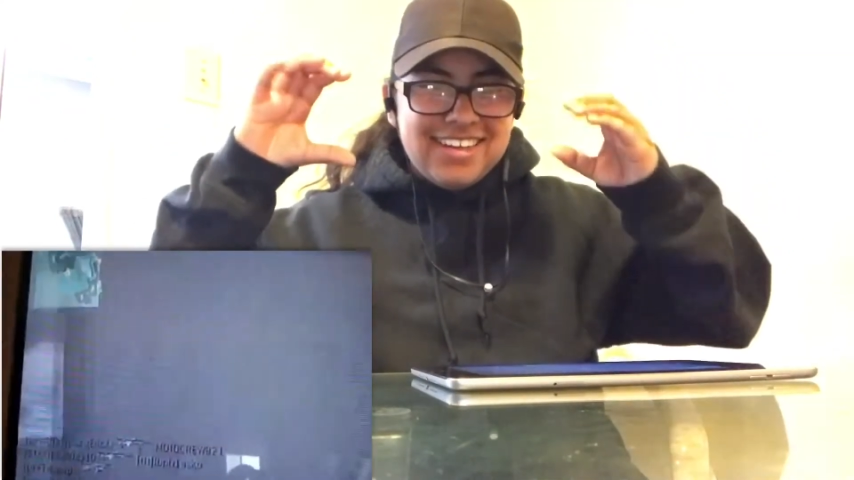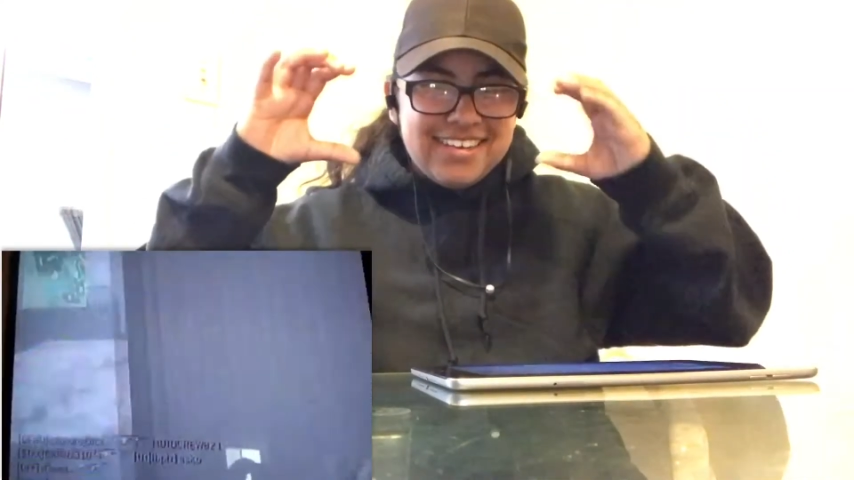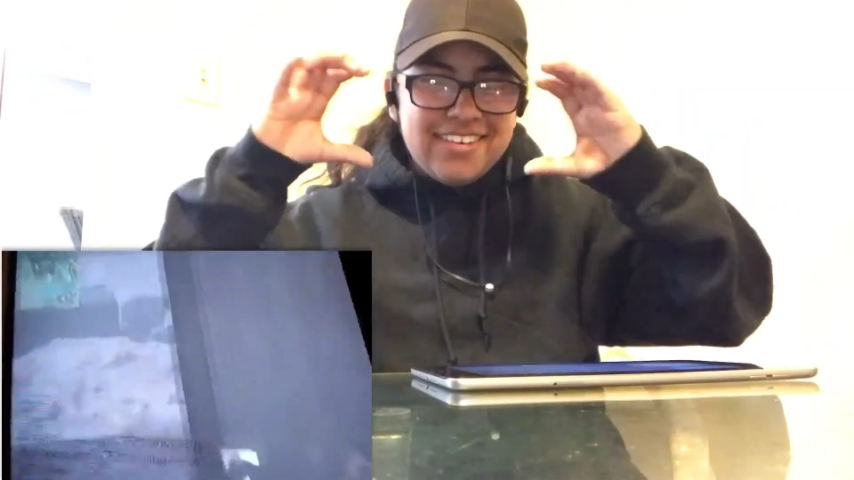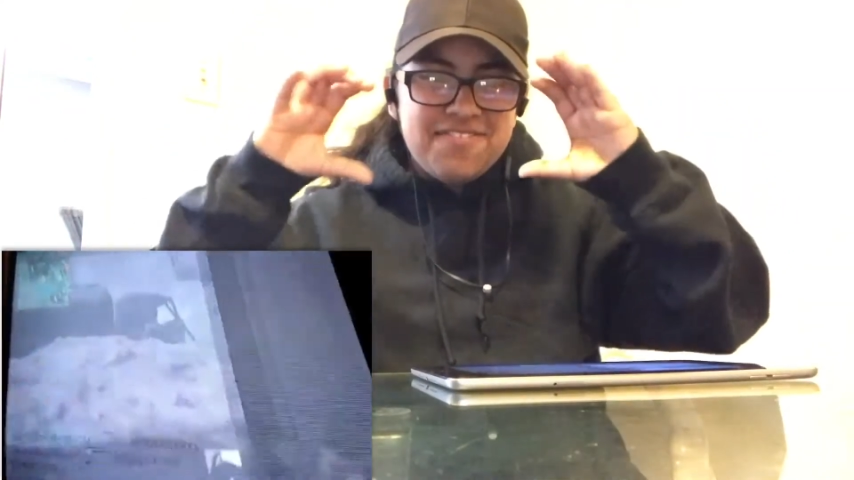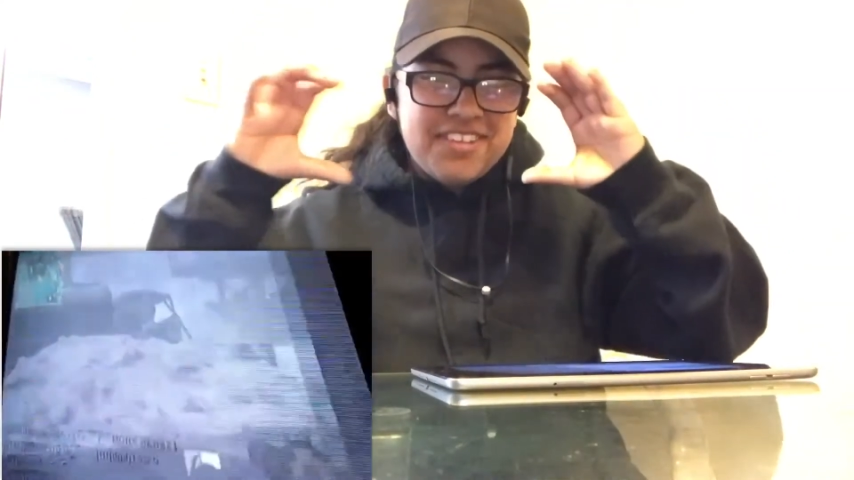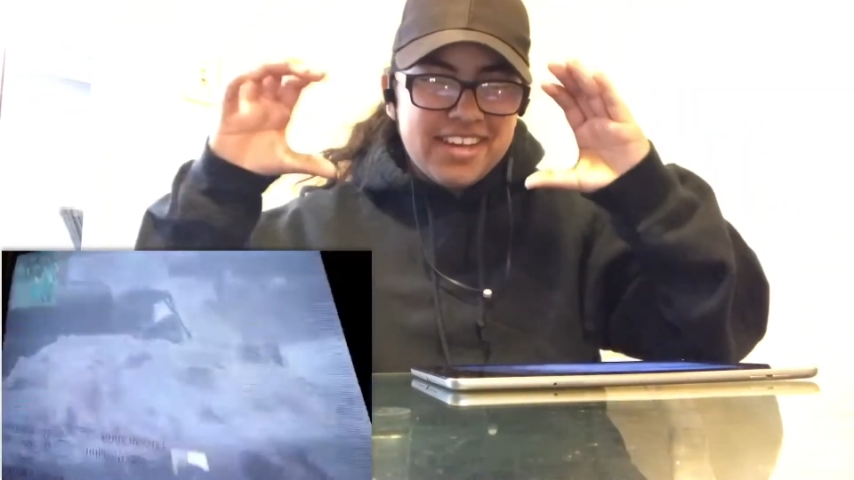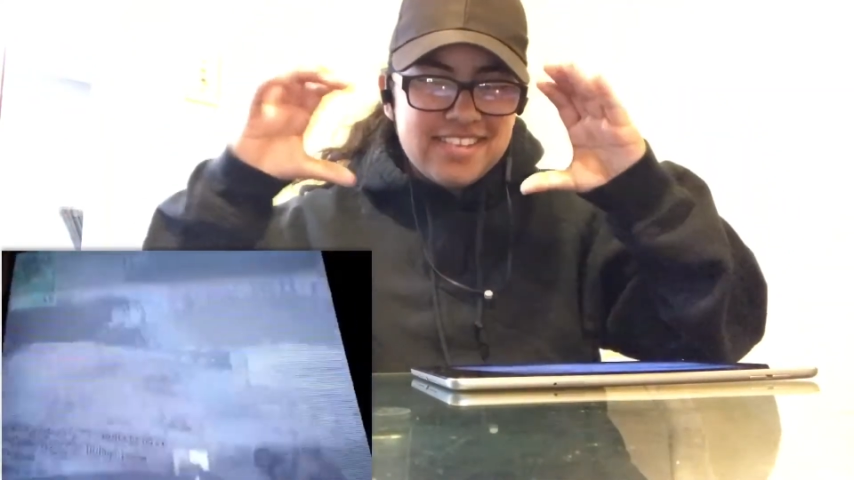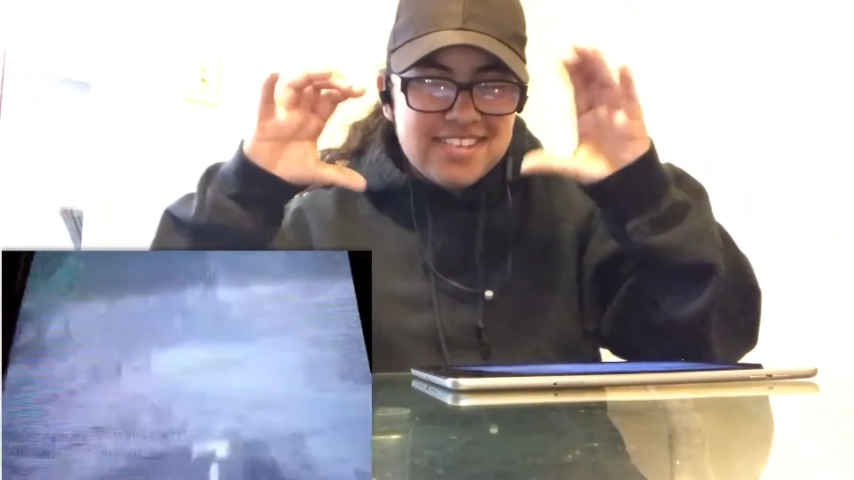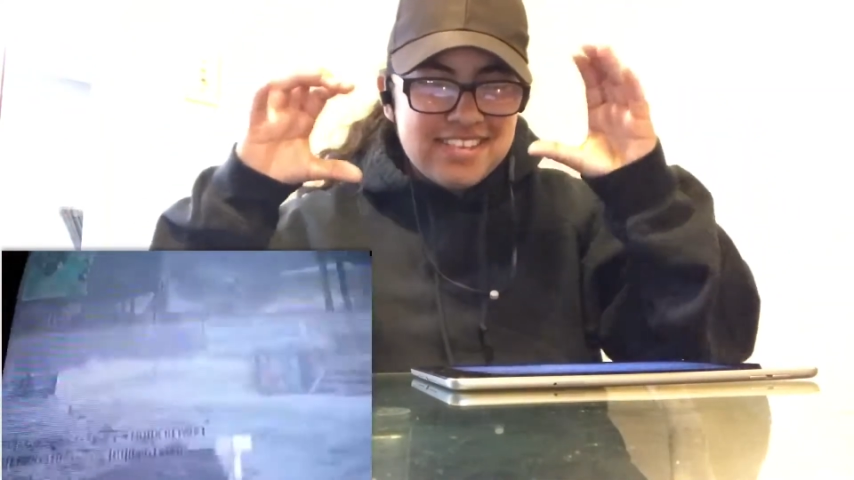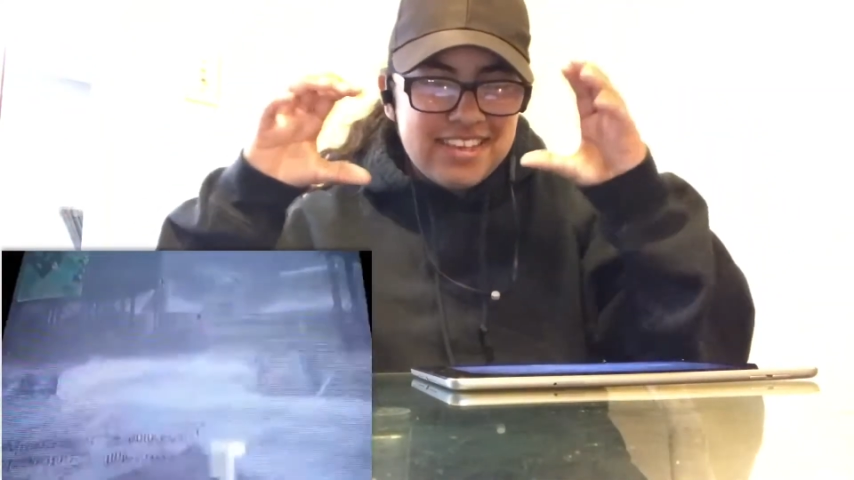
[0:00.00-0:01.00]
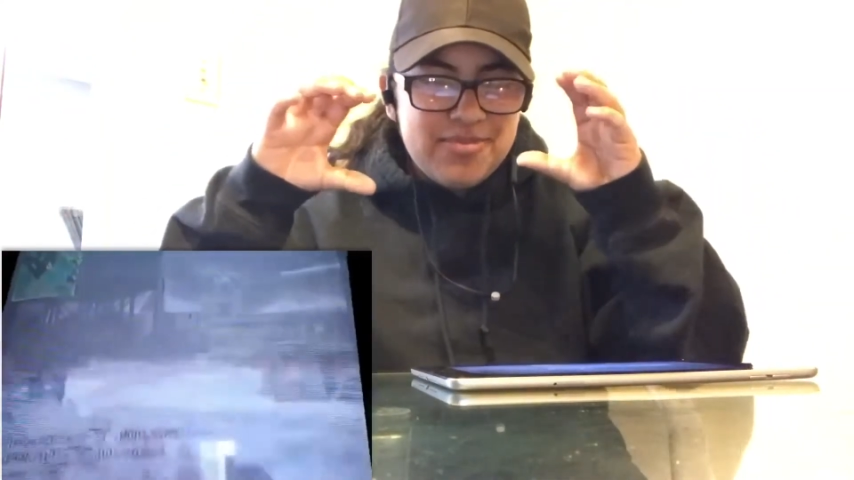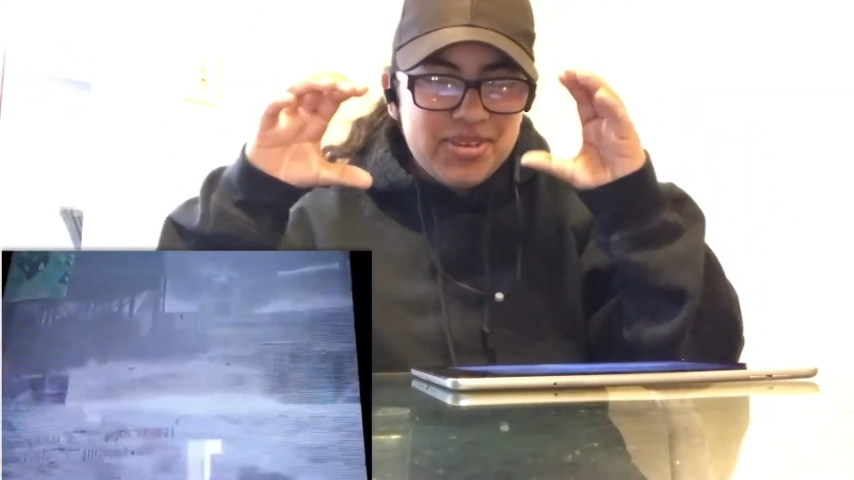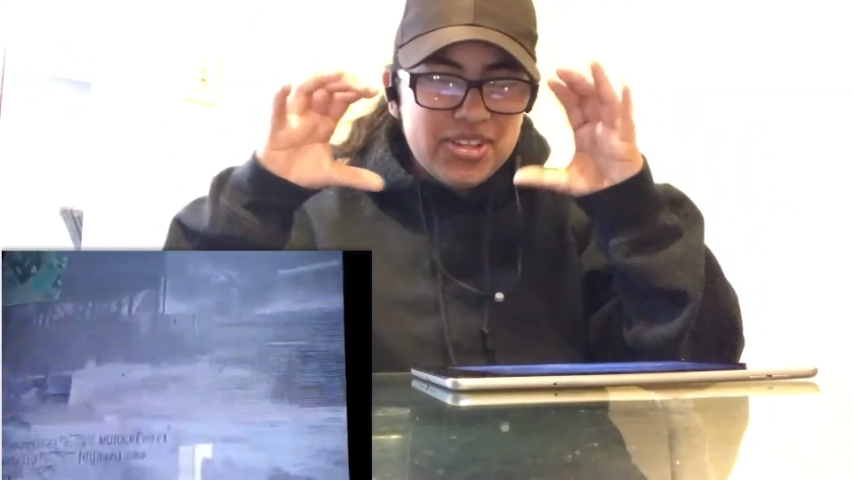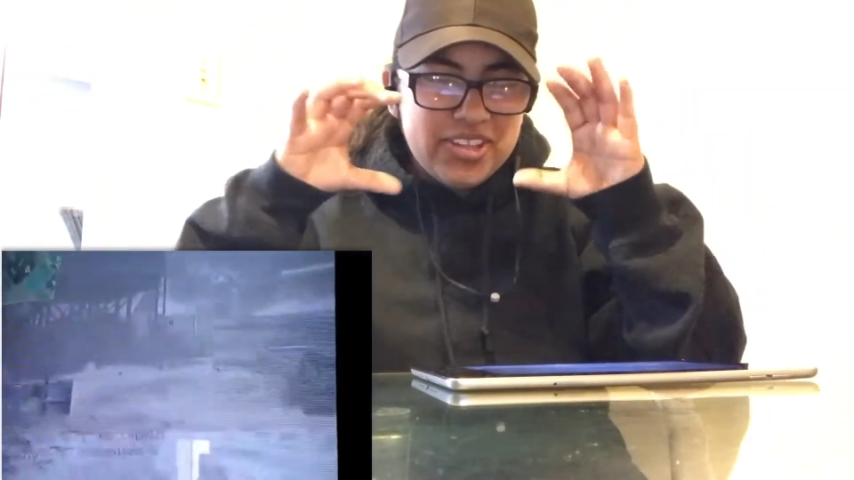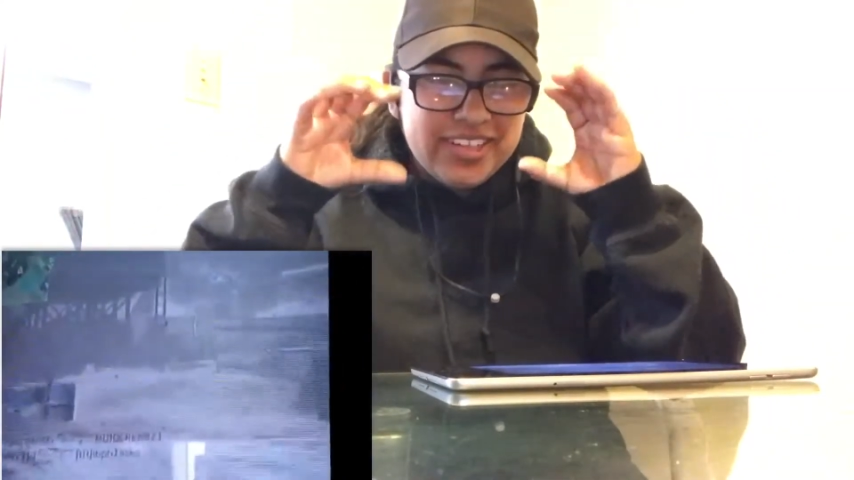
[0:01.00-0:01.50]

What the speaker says: I don't know if you guys can see, but in